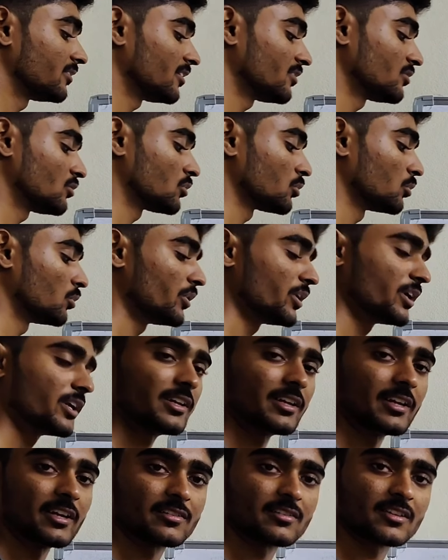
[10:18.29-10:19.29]
These two
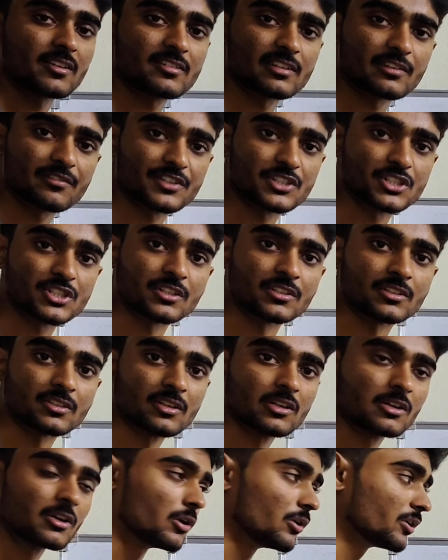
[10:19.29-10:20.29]
hidden layers are sufficient.
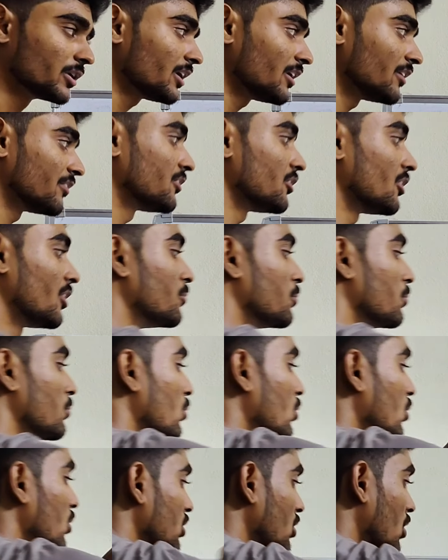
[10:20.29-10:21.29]
Okay, if you have
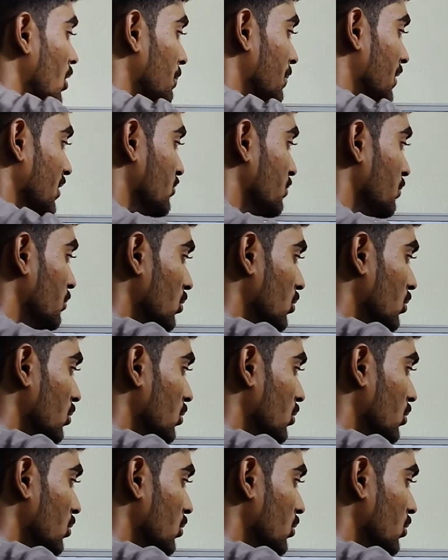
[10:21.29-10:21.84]
more complex